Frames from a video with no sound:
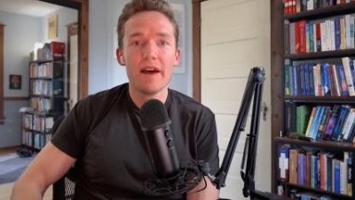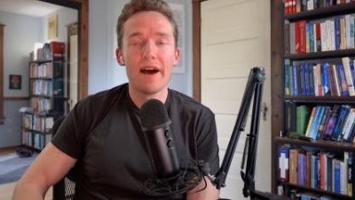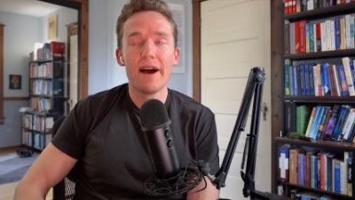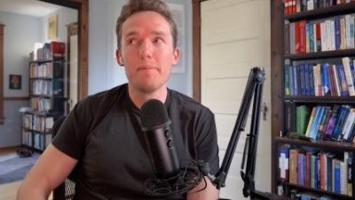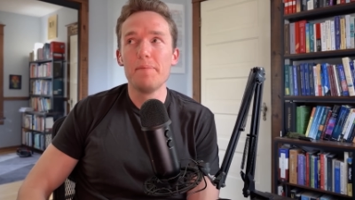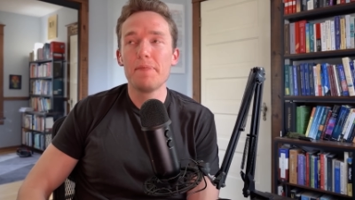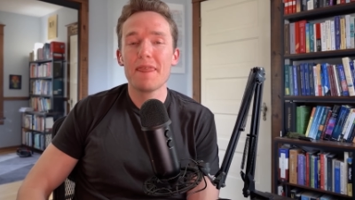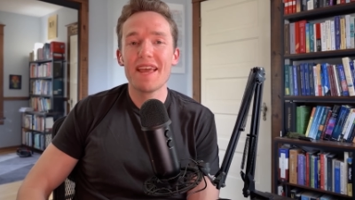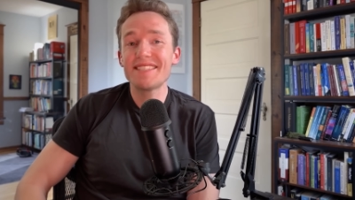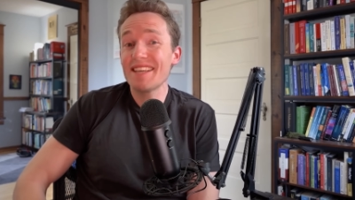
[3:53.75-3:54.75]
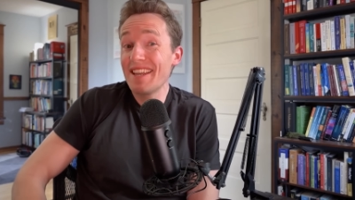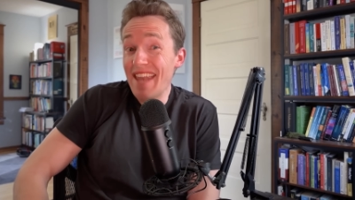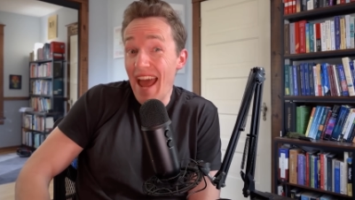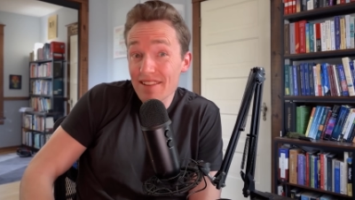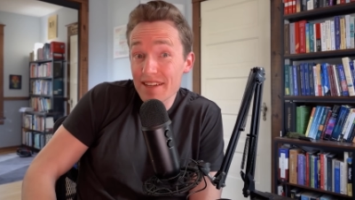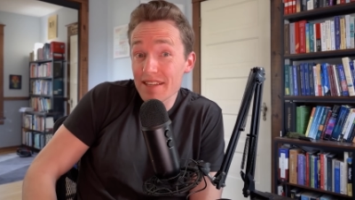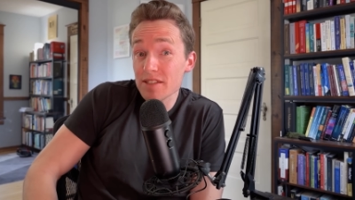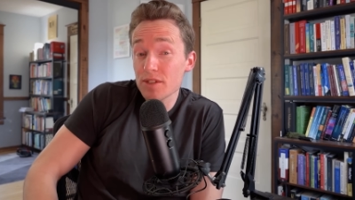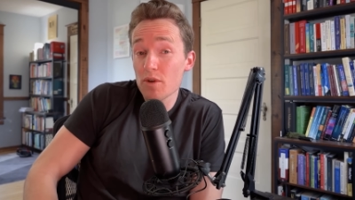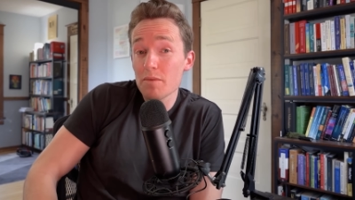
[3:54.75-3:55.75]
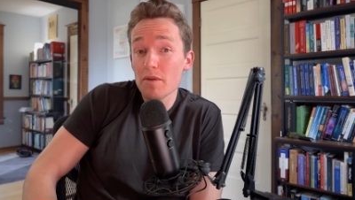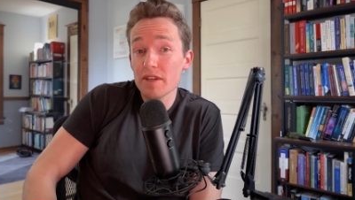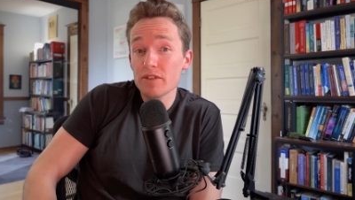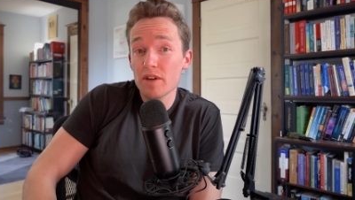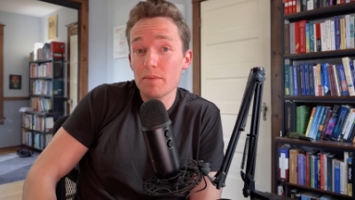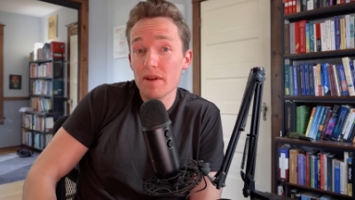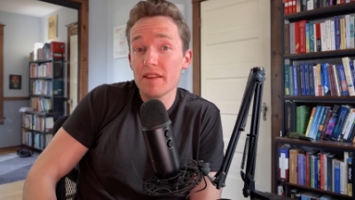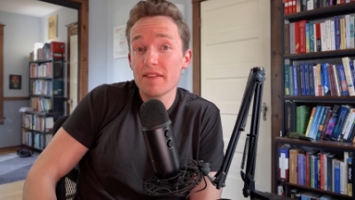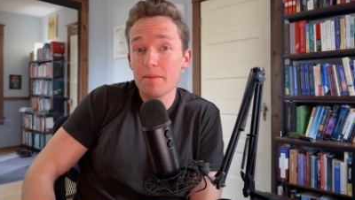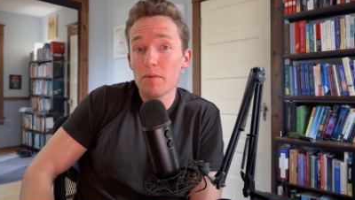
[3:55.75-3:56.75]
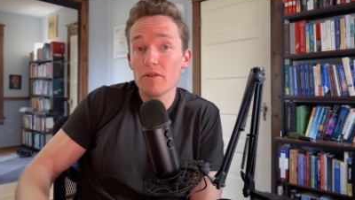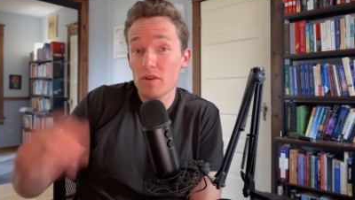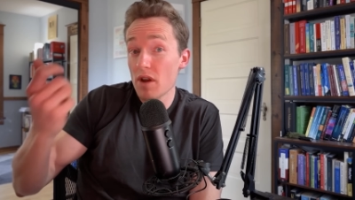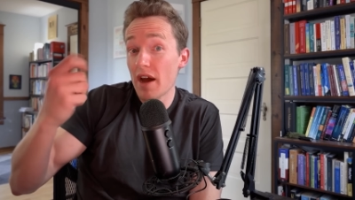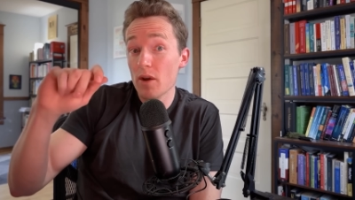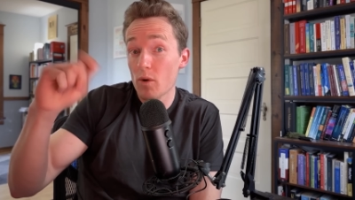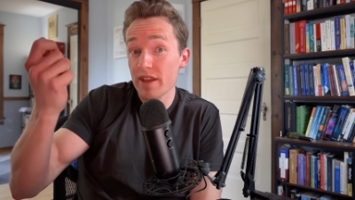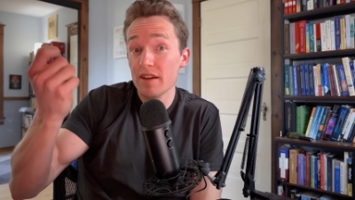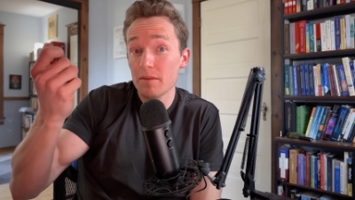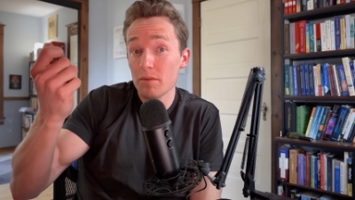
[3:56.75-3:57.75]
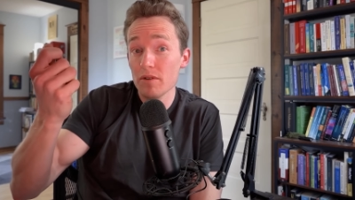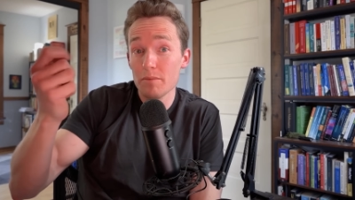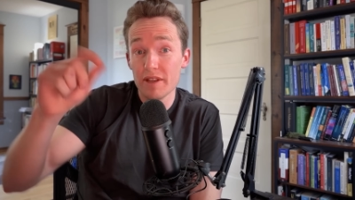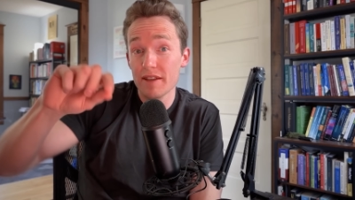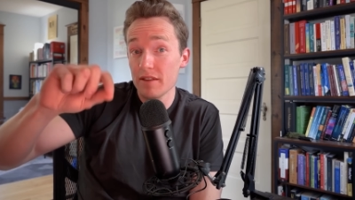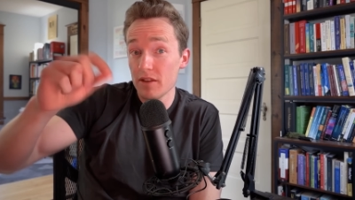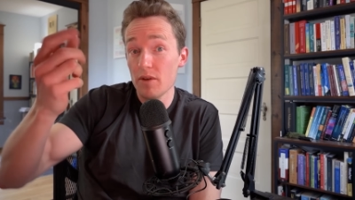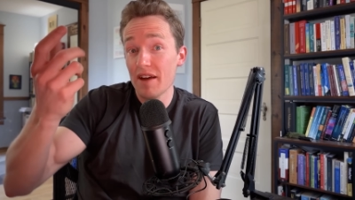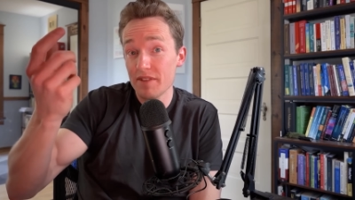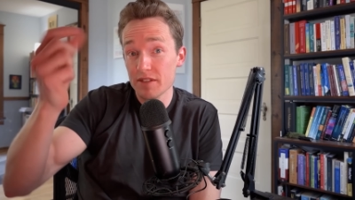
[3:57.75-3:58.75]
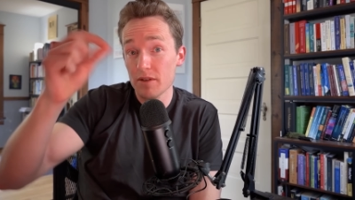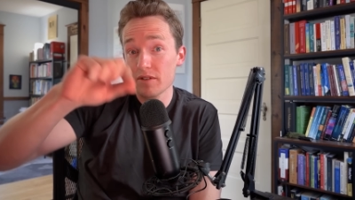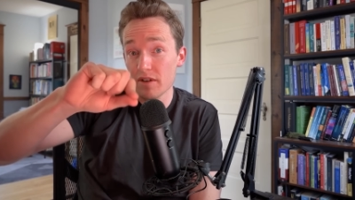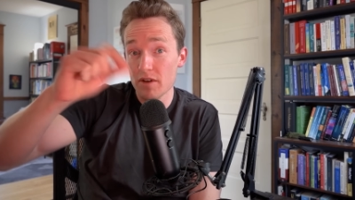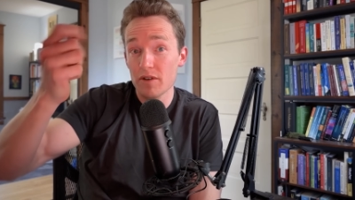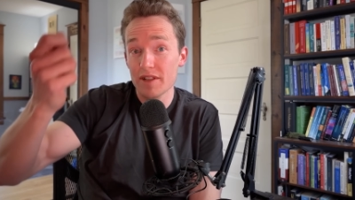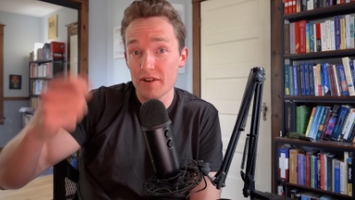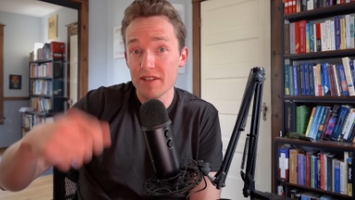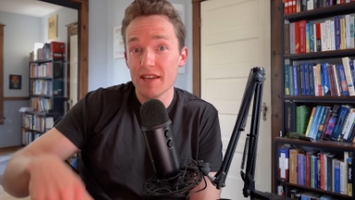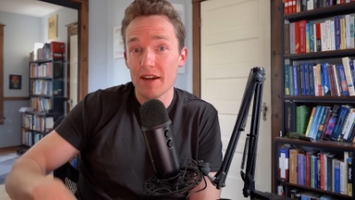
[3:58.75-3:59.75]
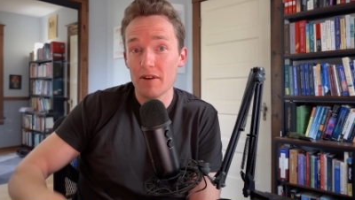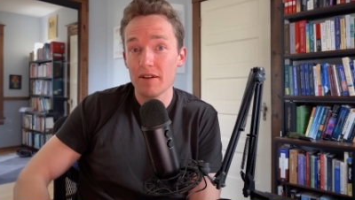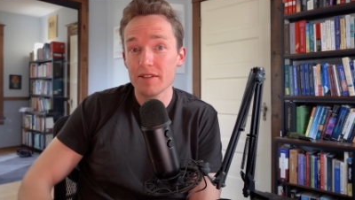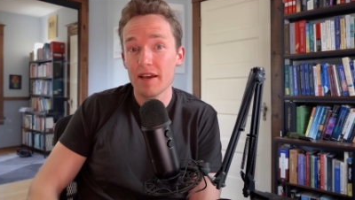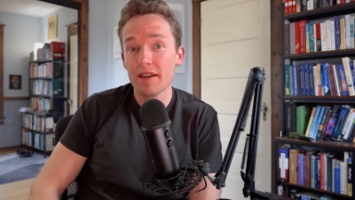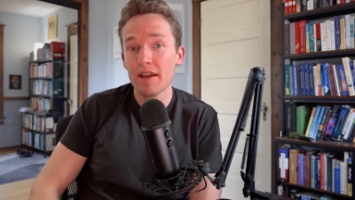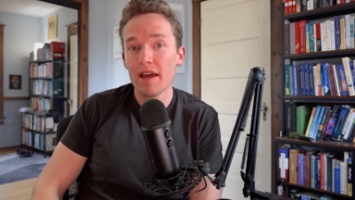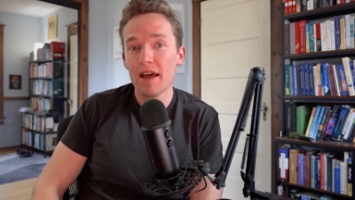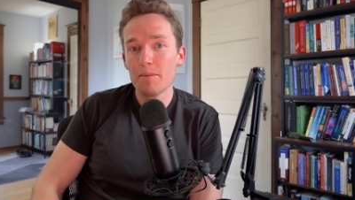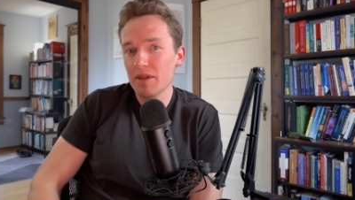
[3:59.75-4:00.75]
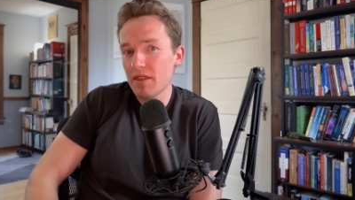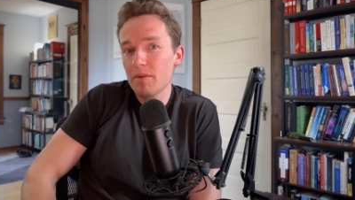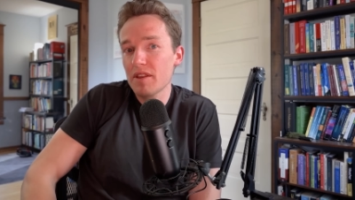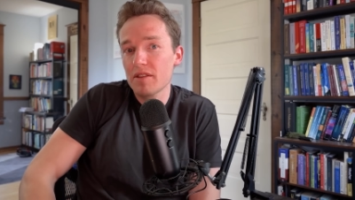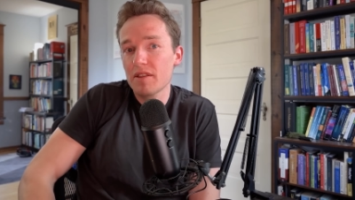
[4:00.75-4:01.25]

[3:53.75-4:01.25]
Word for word: Um, it's analogous to a Möbius strip in that they both are non-orientable, meaning you have this notion of no clear inside or outside. But, but they're